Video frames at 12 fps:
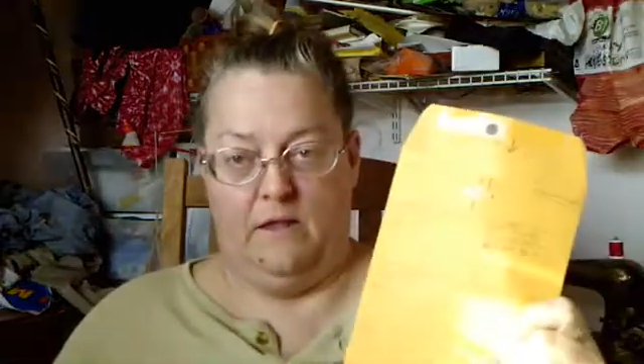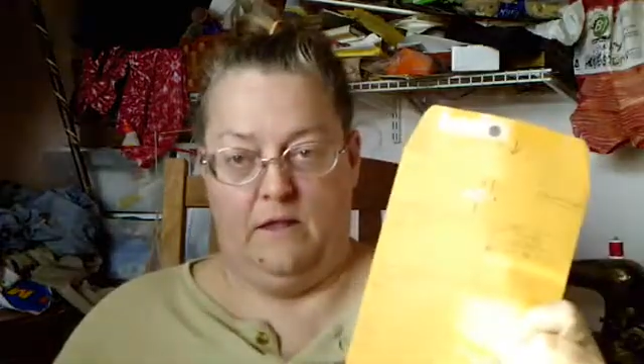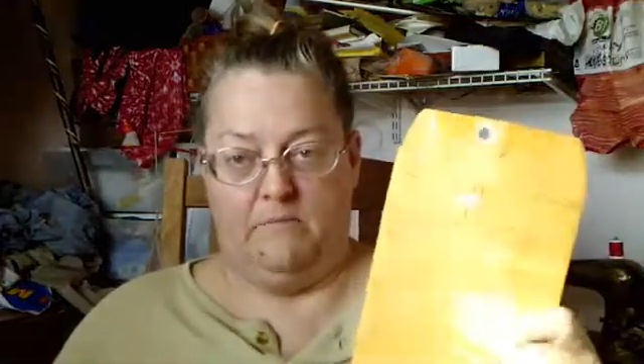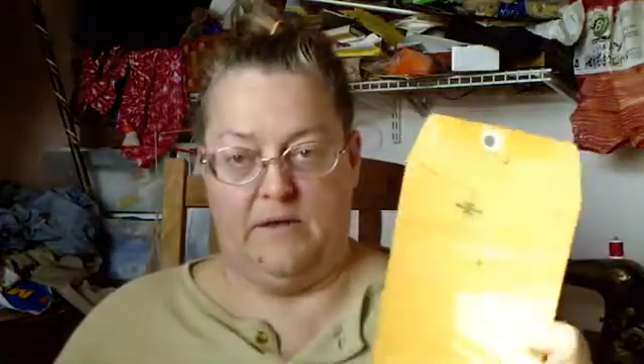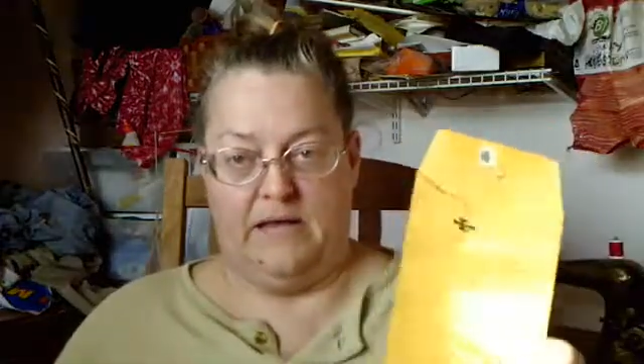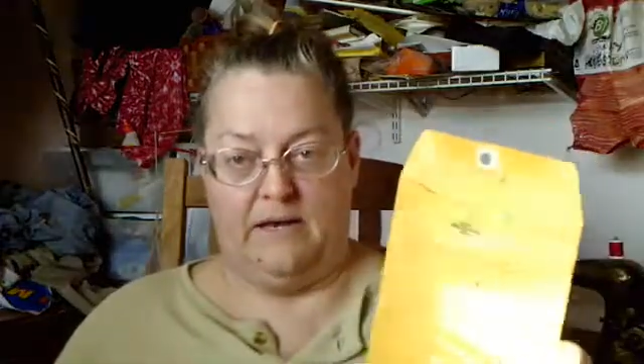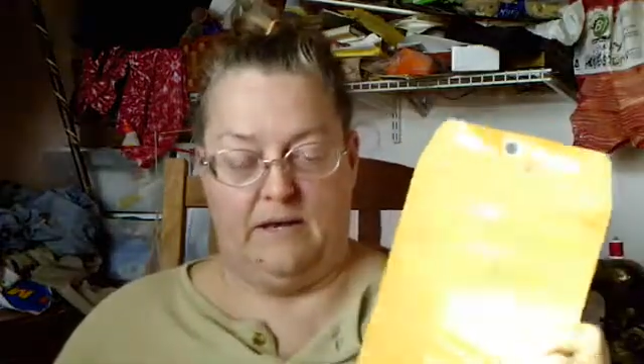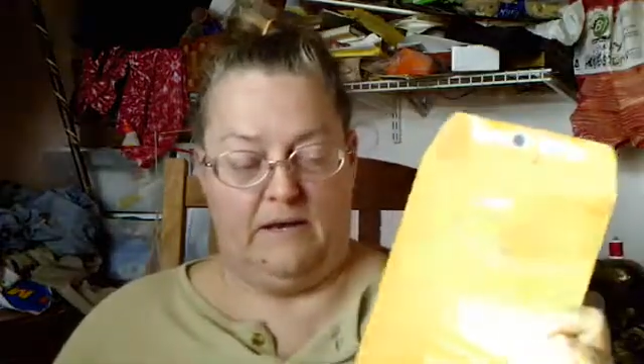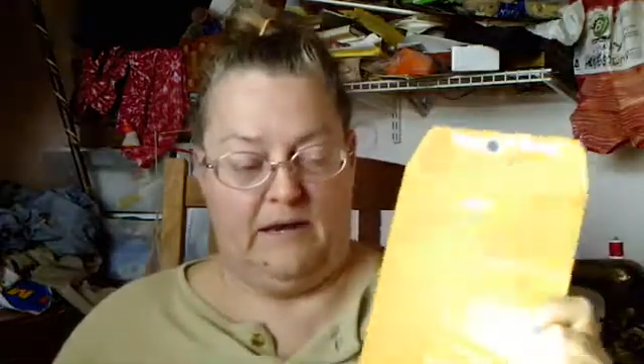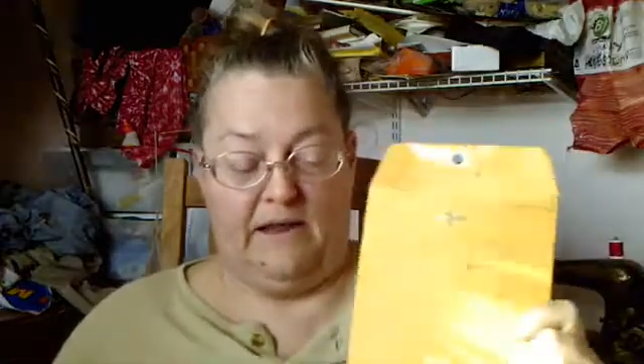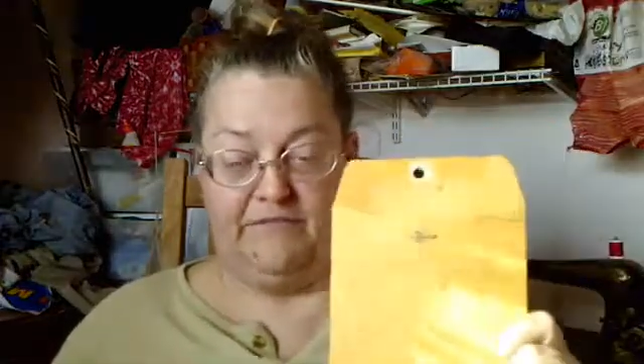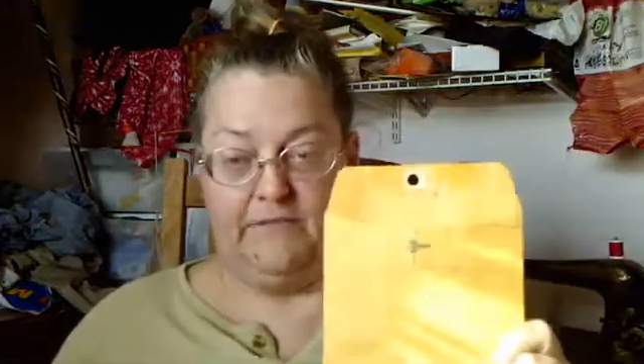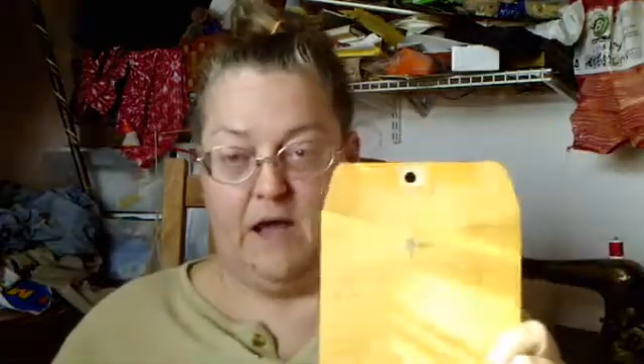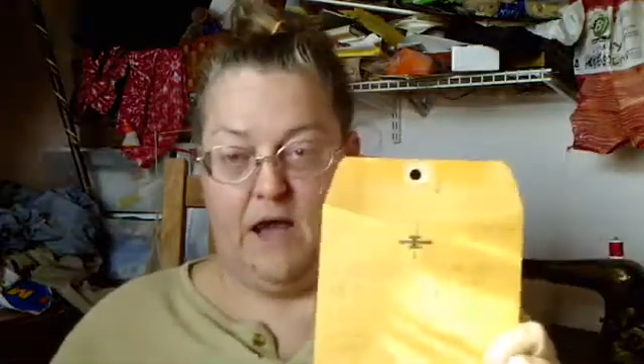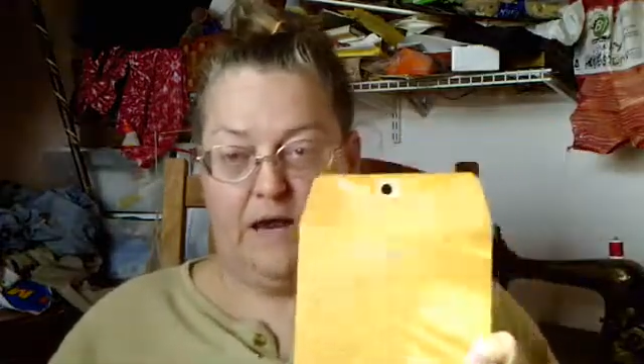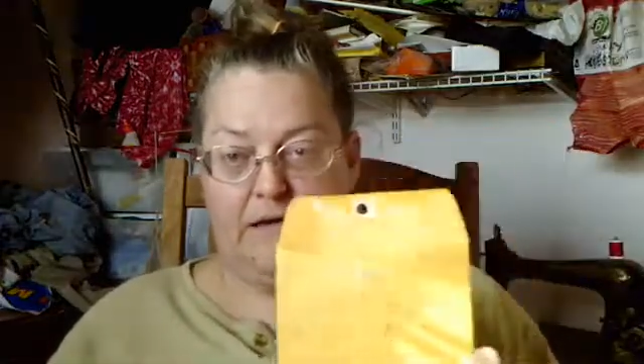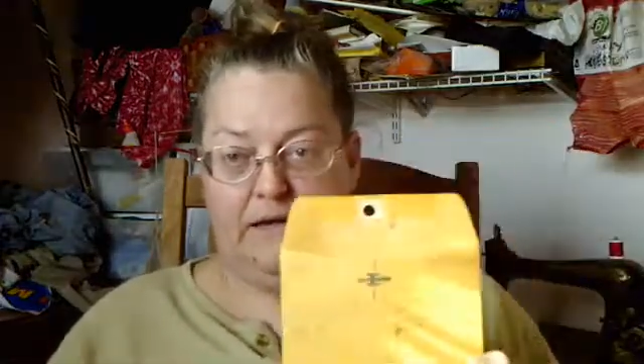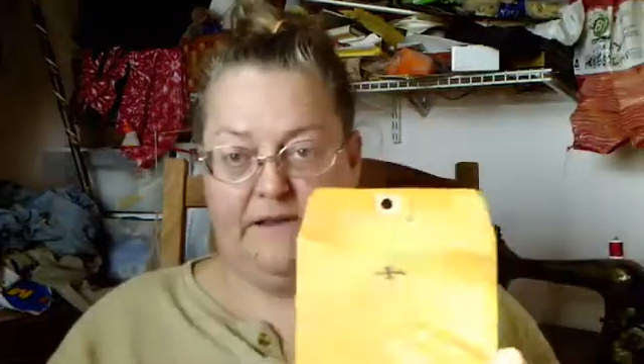But if
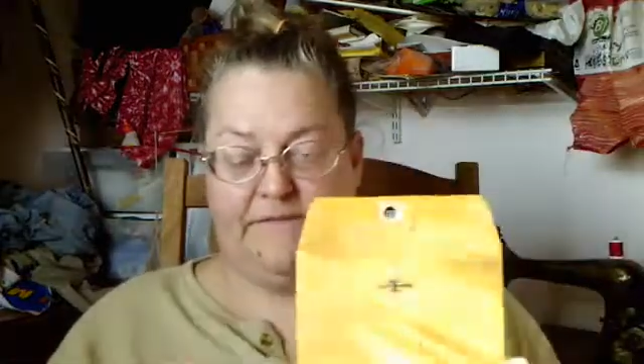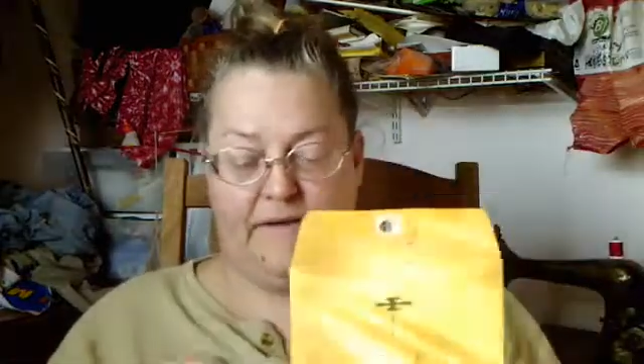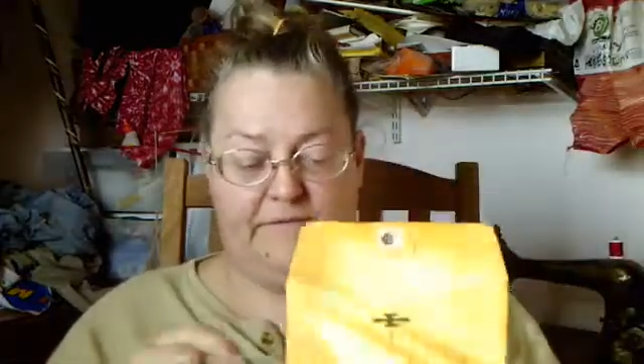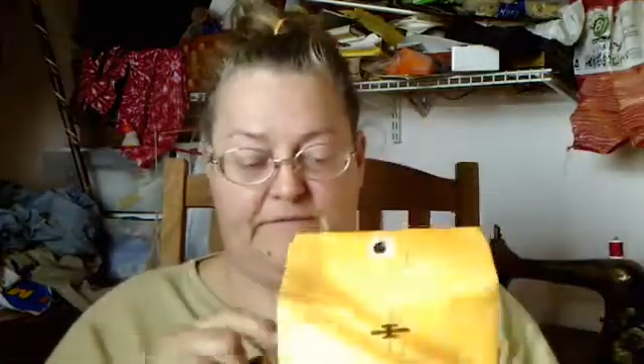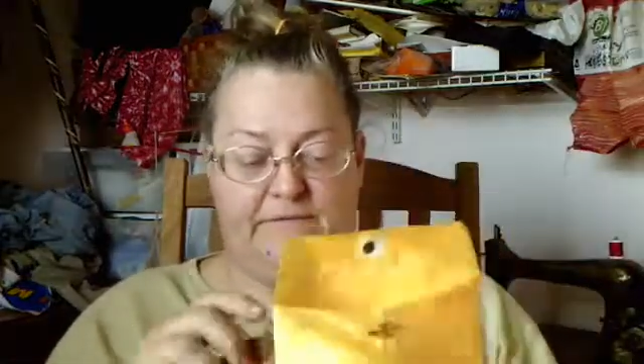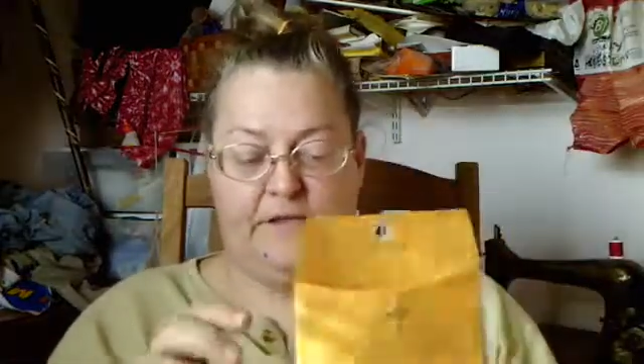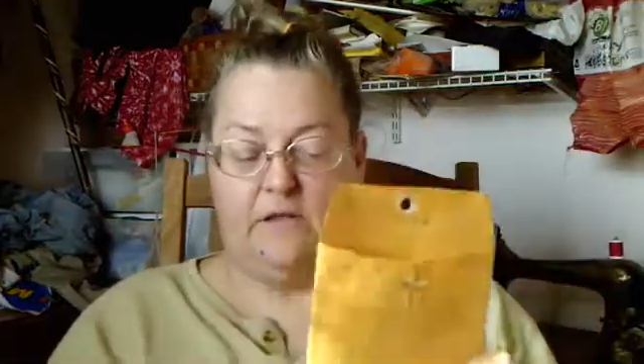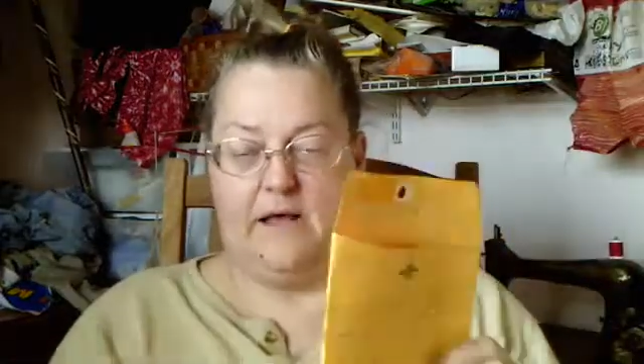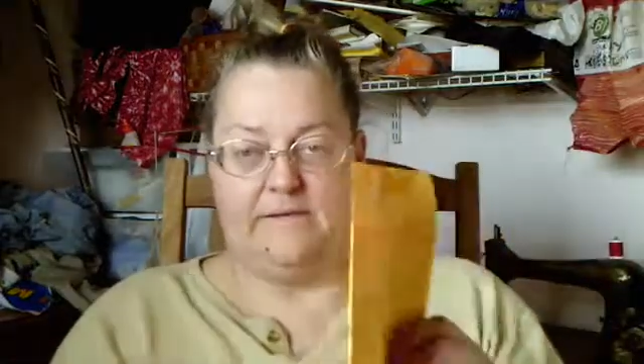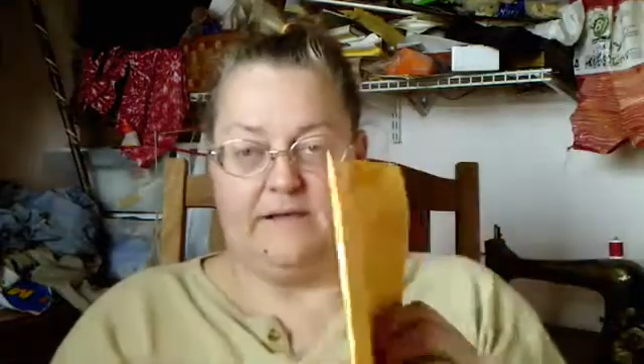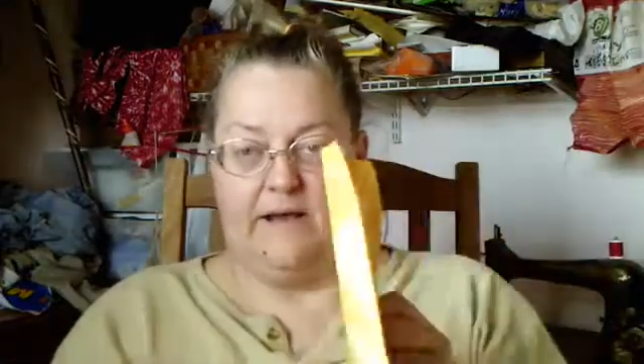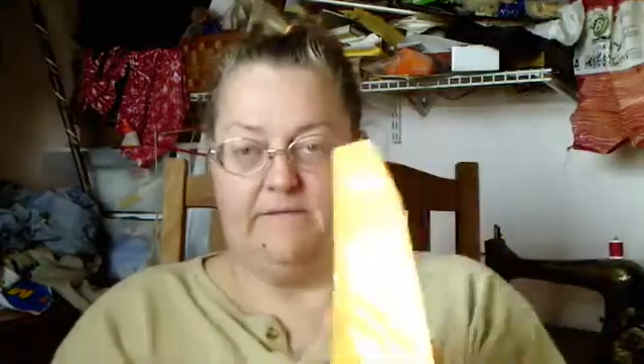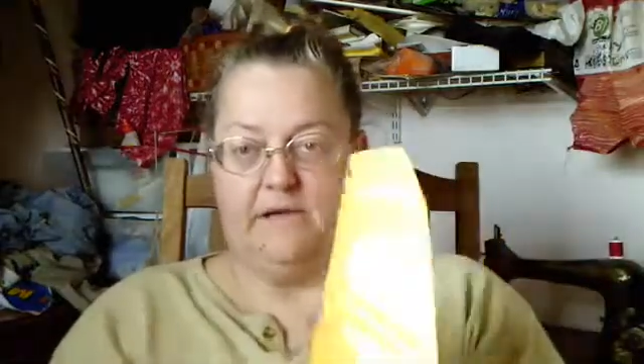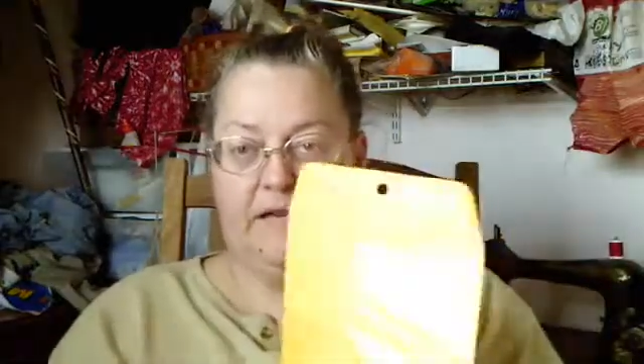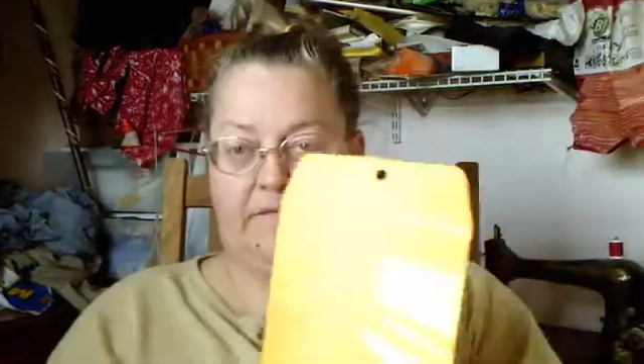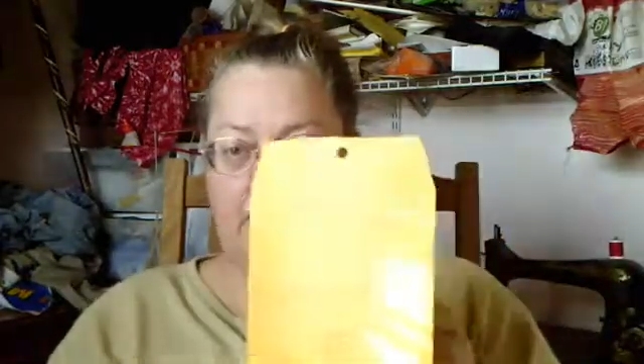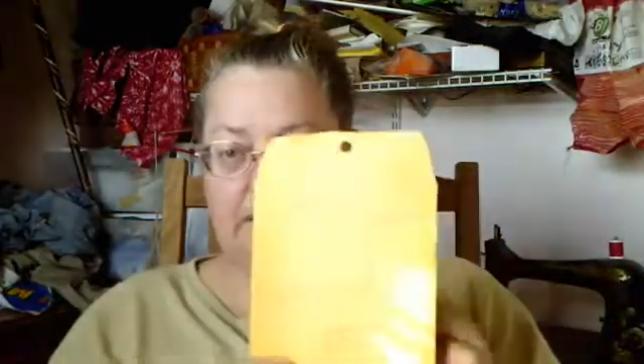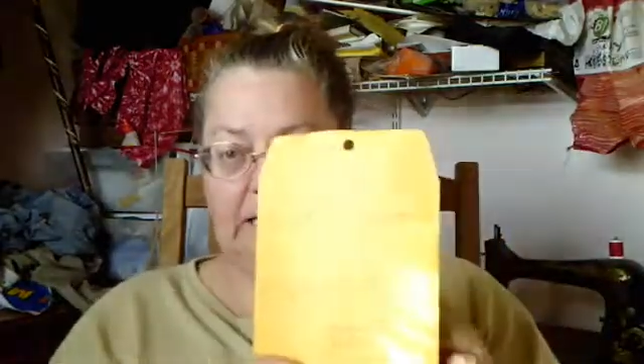not, if I feel like I've got
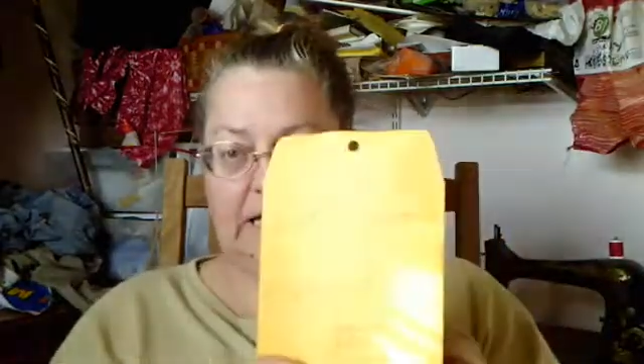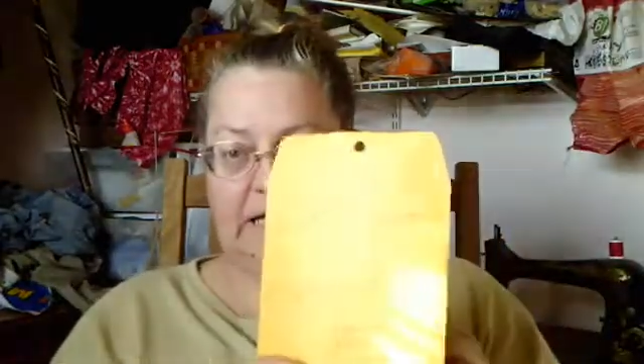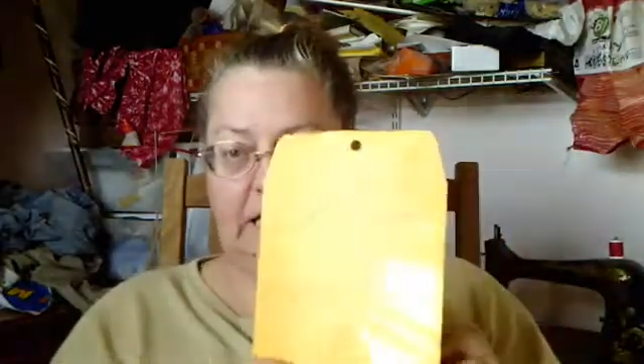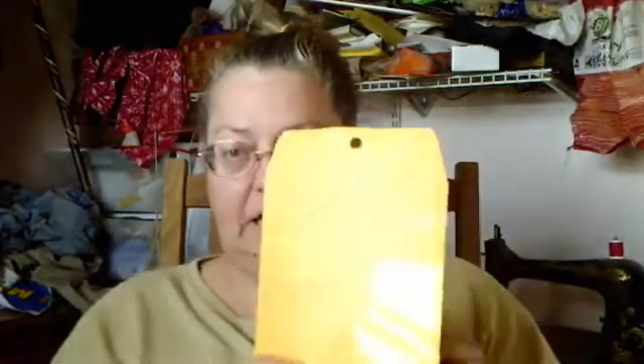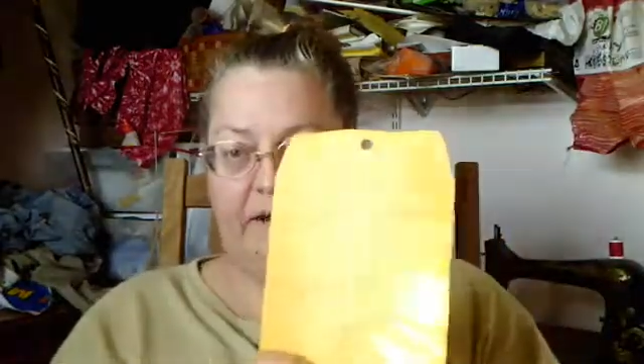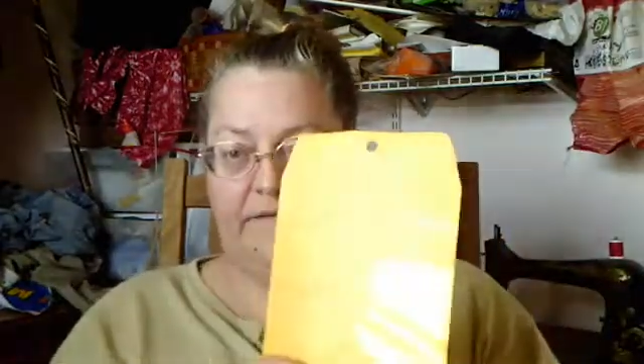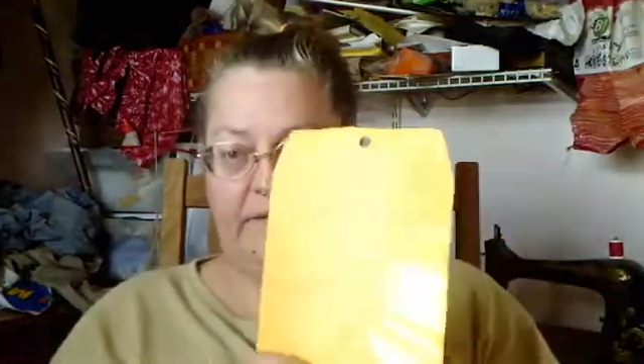everything I need off of